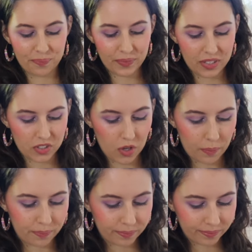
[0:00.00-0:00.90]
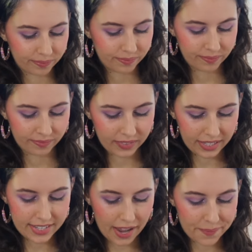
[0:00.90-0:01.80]
So
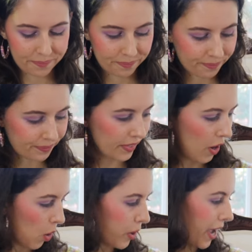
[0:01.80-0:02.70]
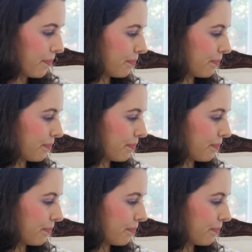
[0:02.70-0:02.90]
yeah, okay.